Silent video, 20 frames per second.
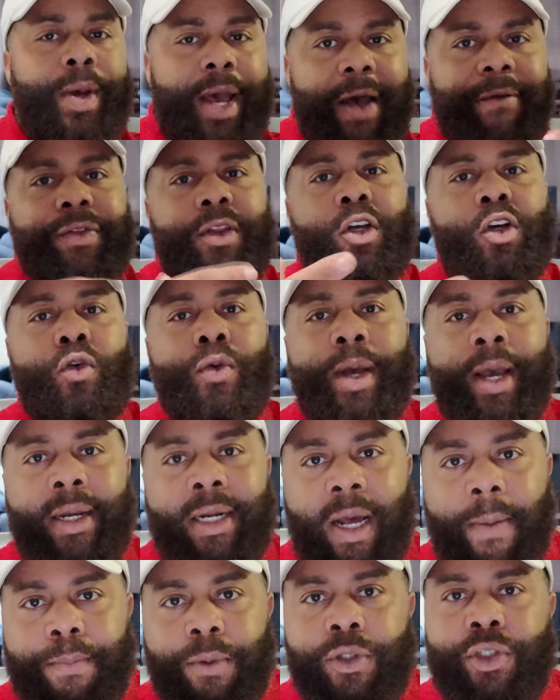You have to
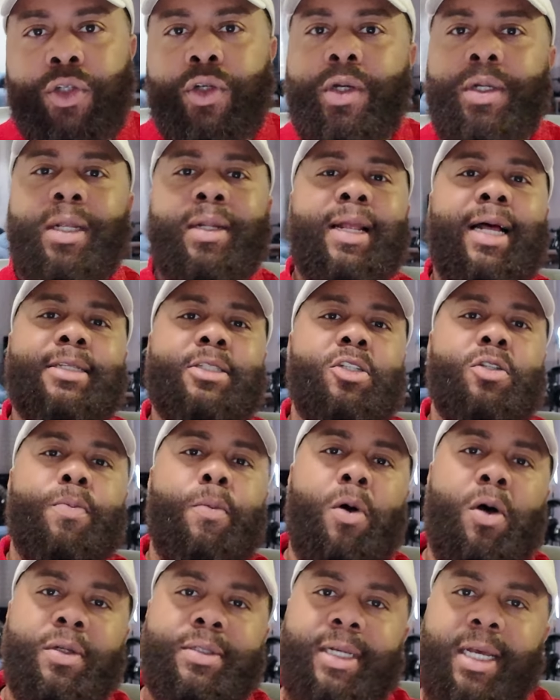create opportunity. Lots of
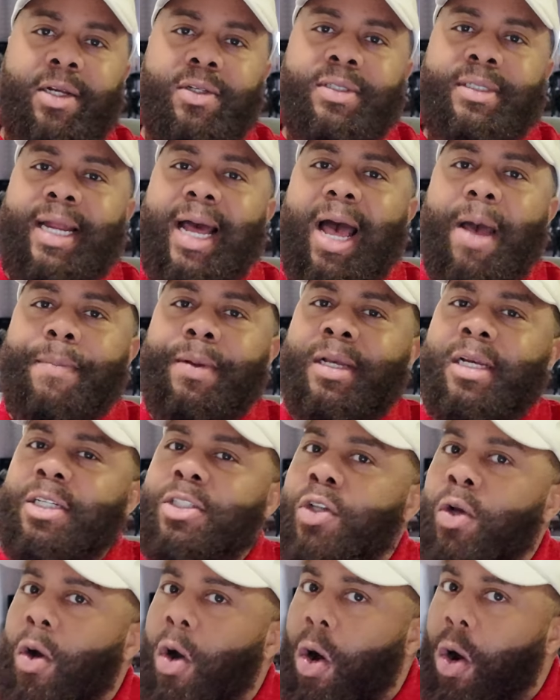small towns die
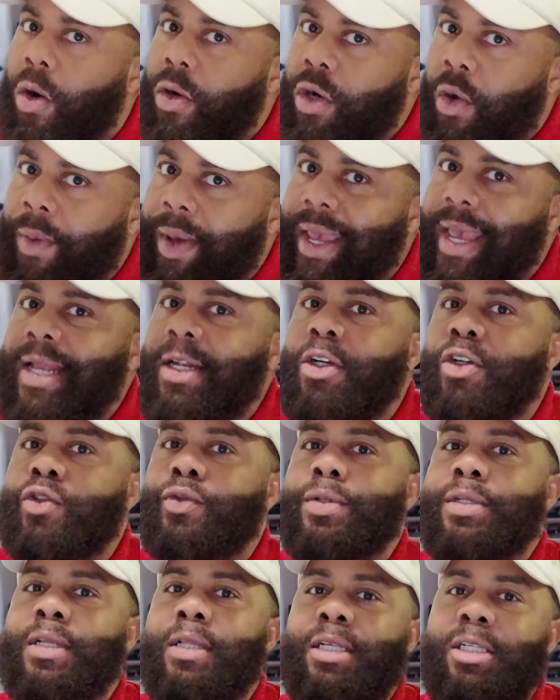because there are no
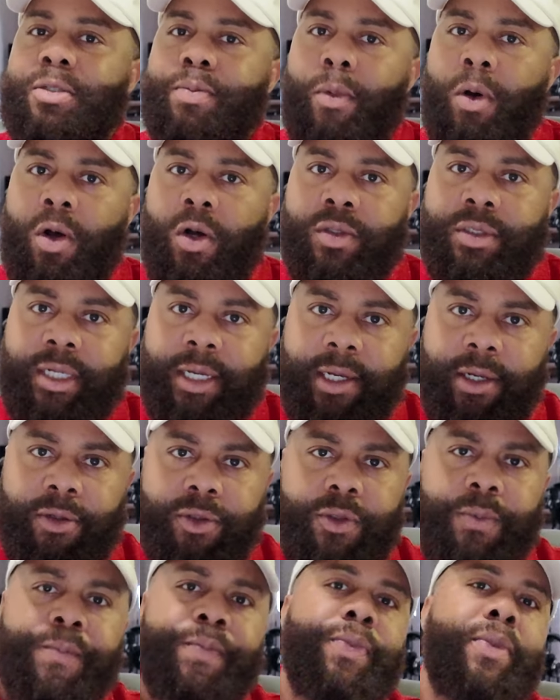industries in these small
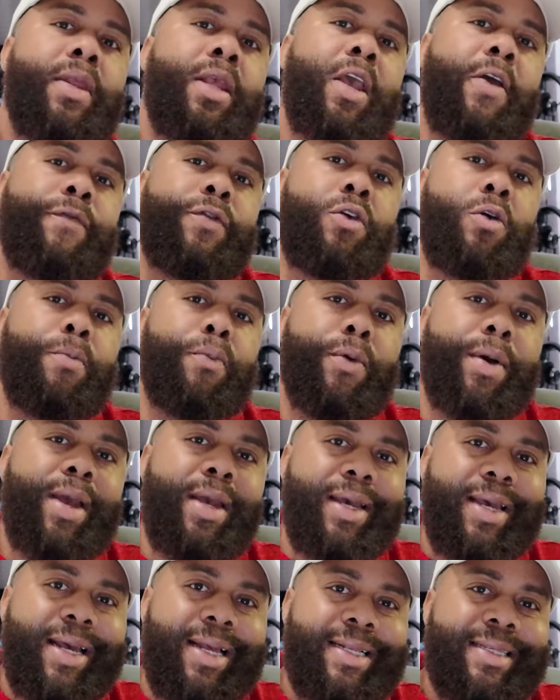towns. If you
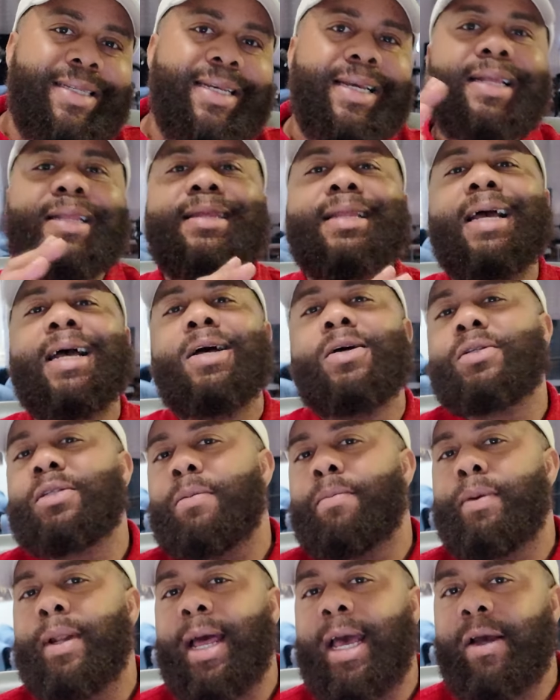bring in
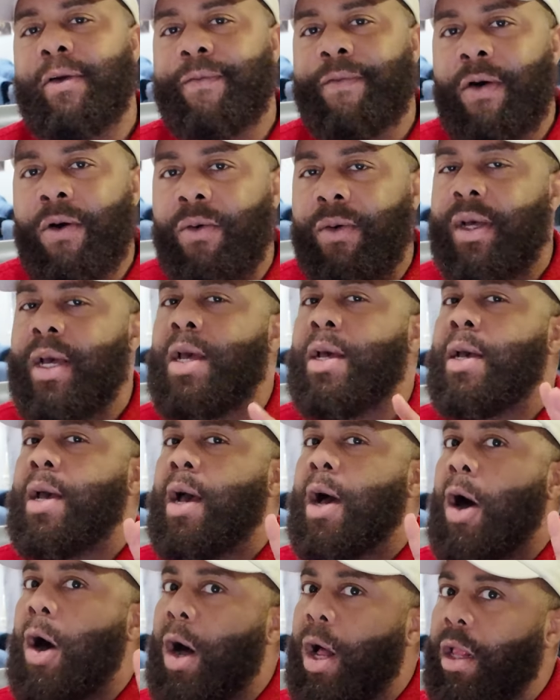10,000 black folk,
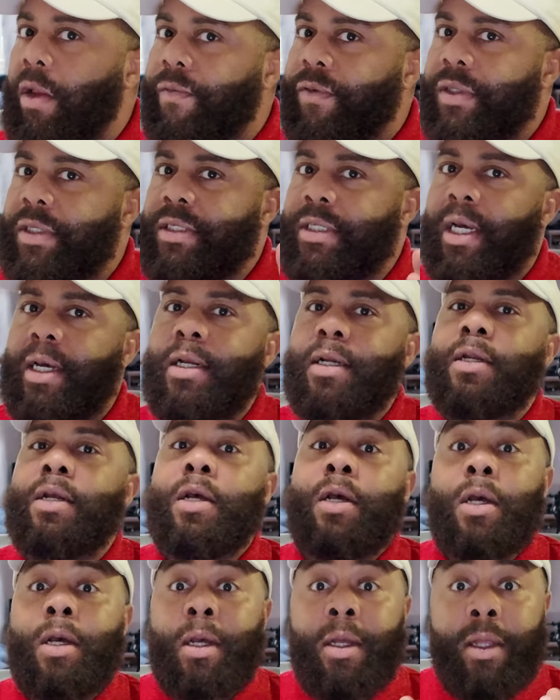all of a sudden,
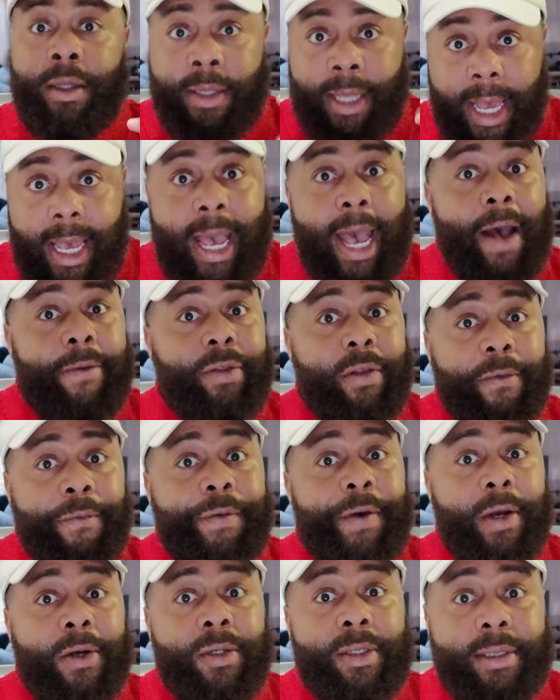they have to
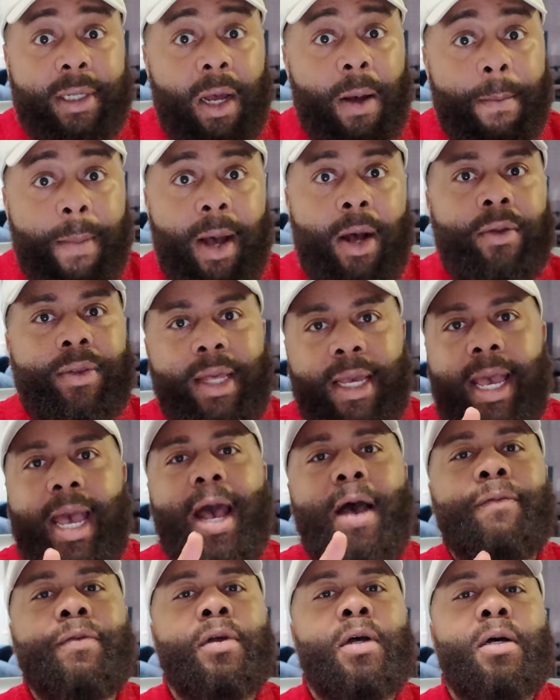figure something out. They
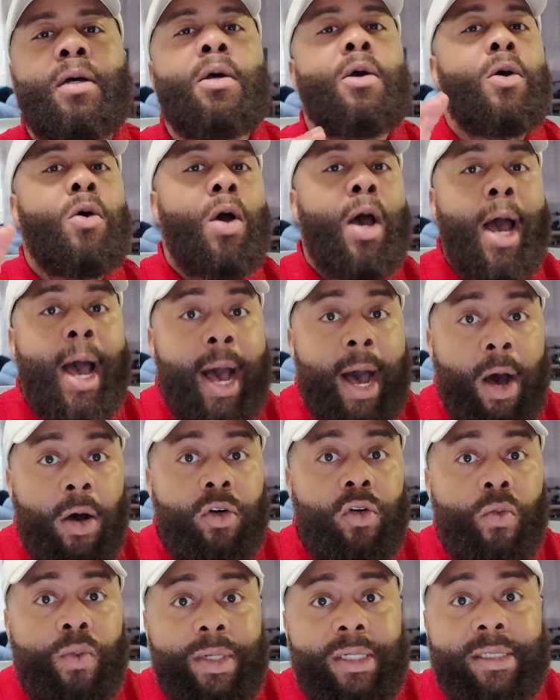have to,
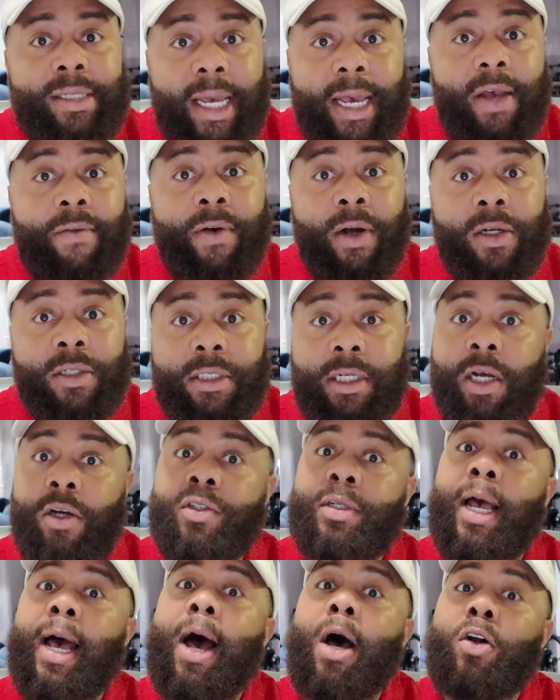how do we save
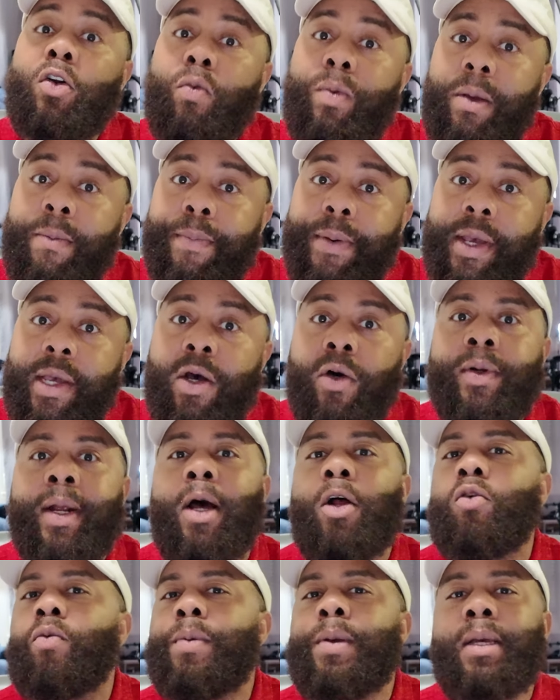ourselves? How do we build?
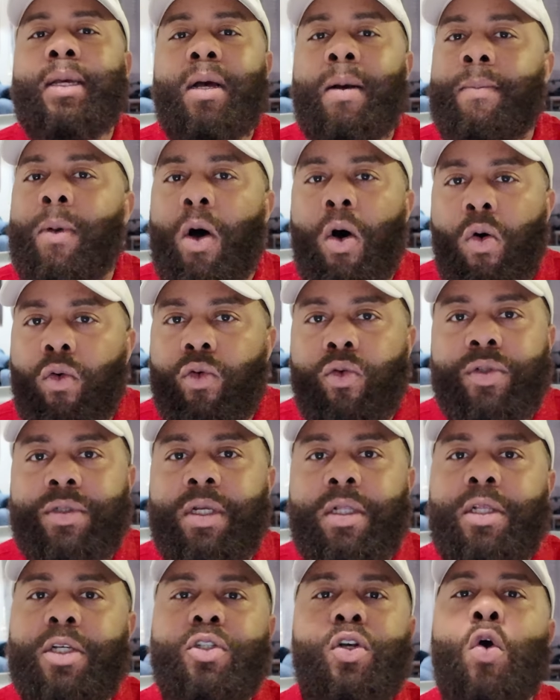How do we become owners
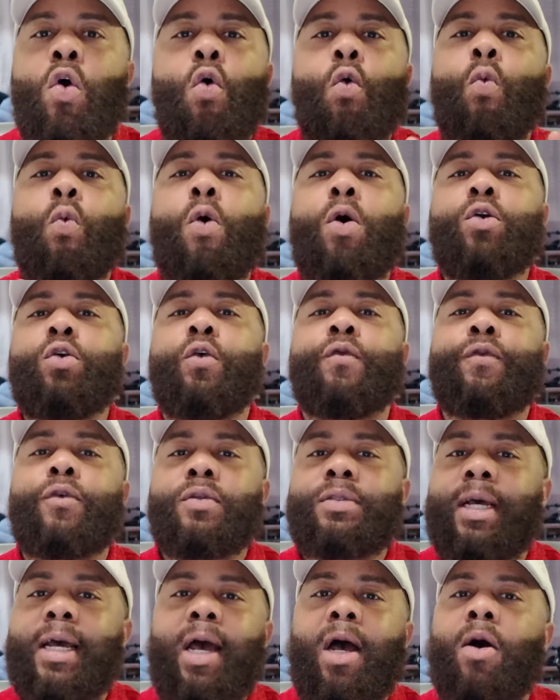in this
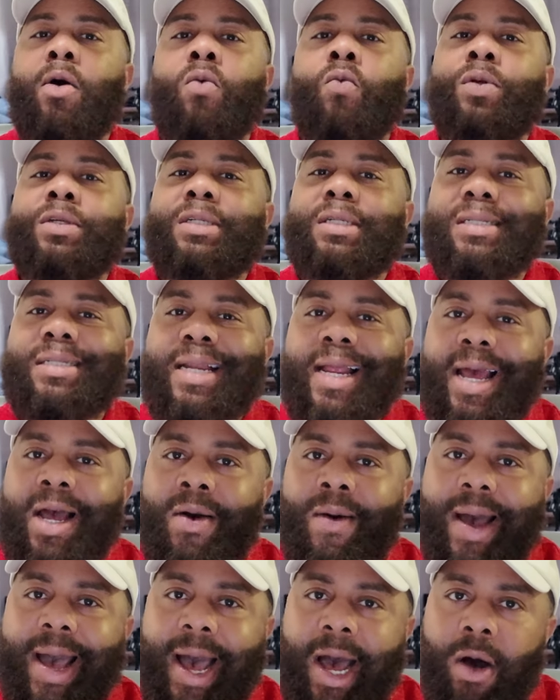wonderful town, which is
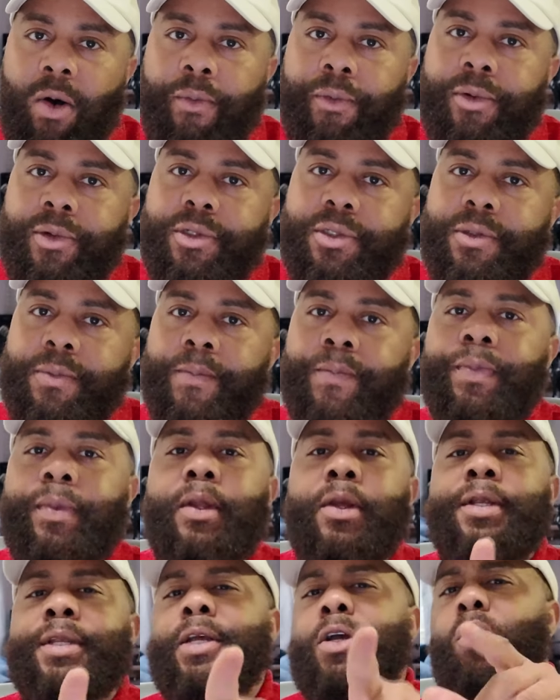now ours?
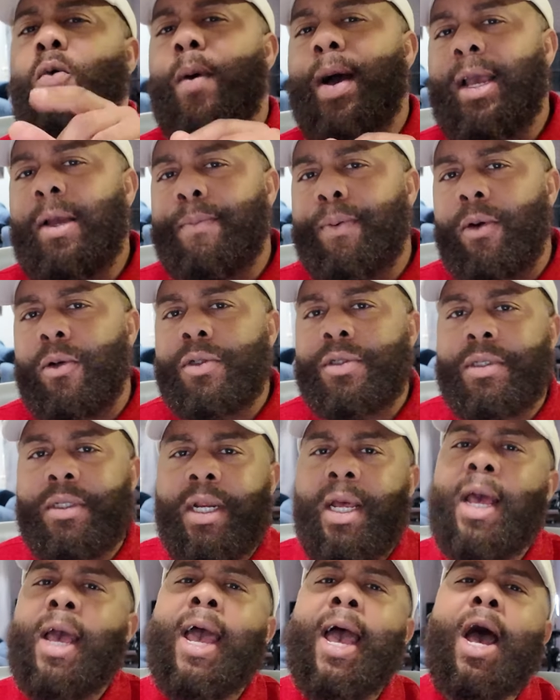Dear white person,
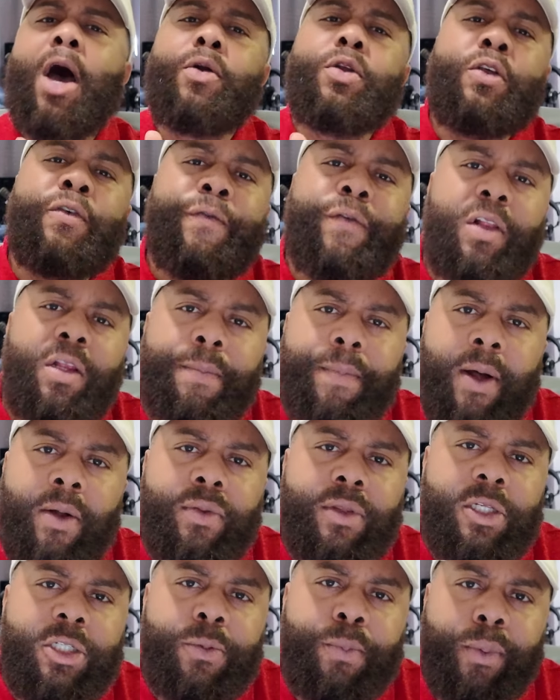how do you feel
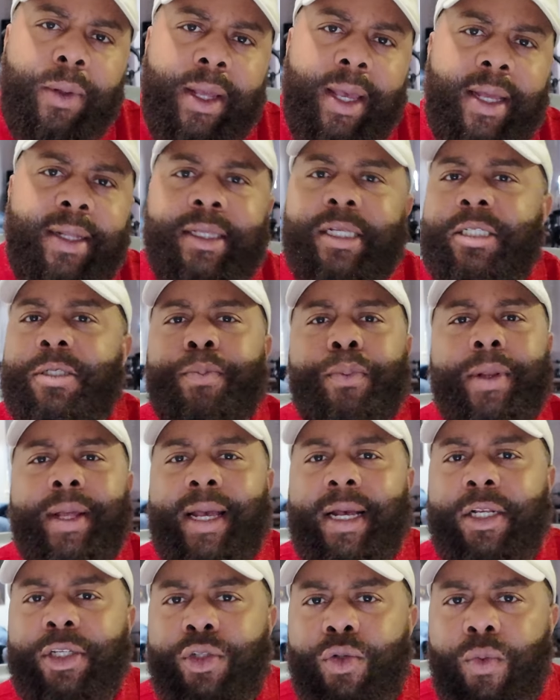about this plan? This
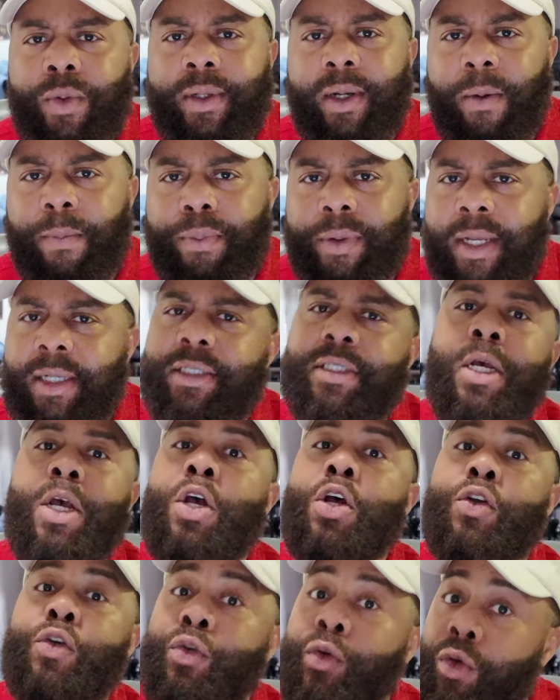plan too complex?
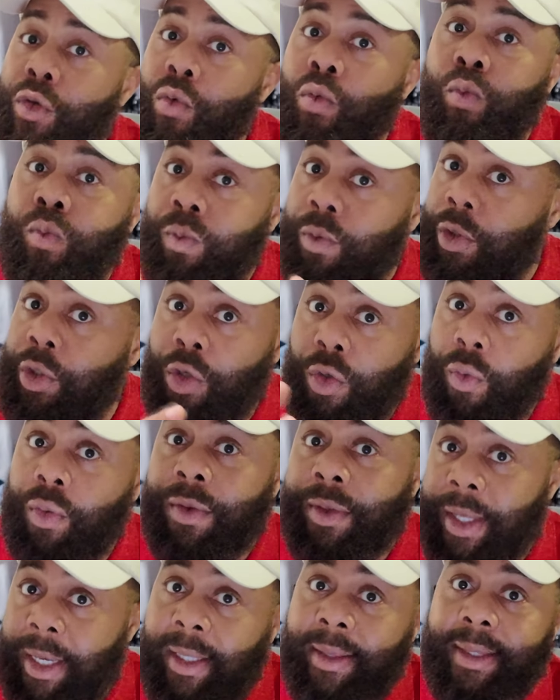Do you do you
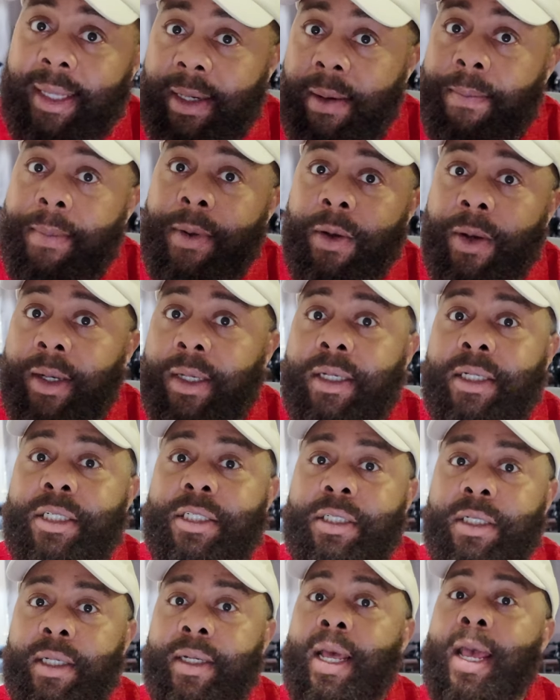think that America
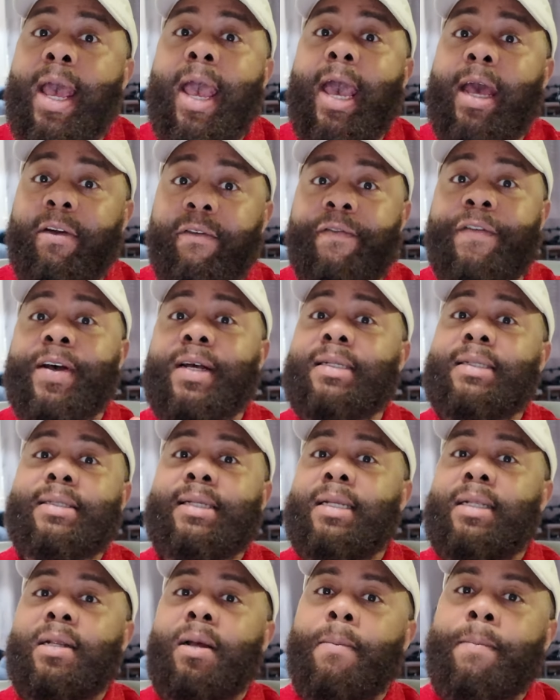should
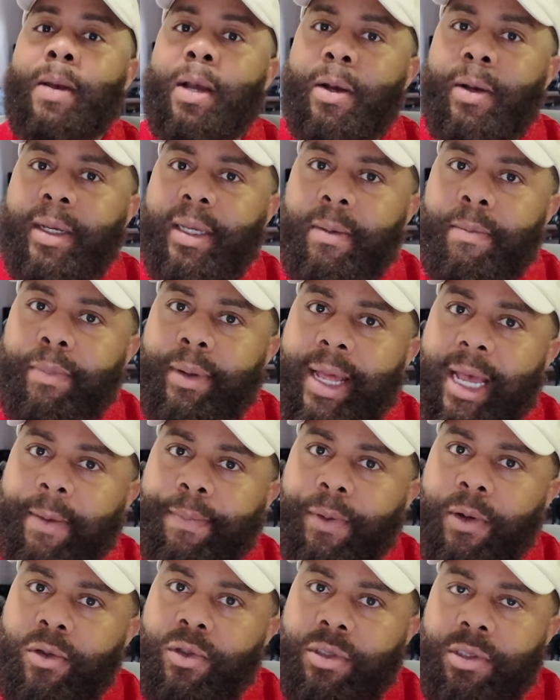invest in the American
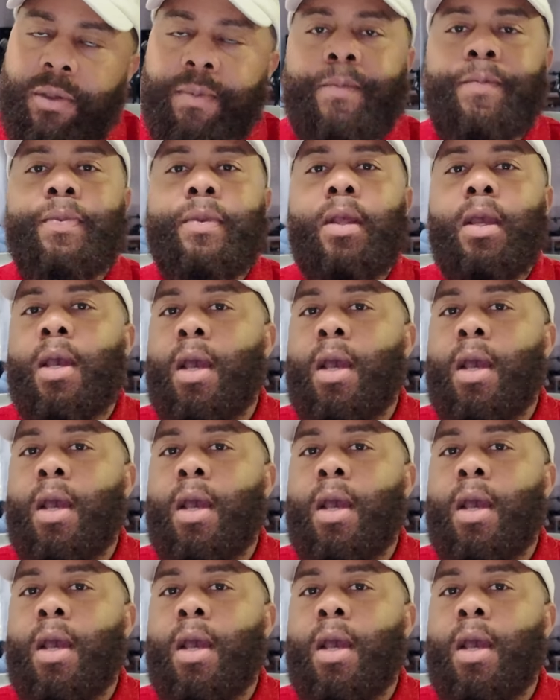black person?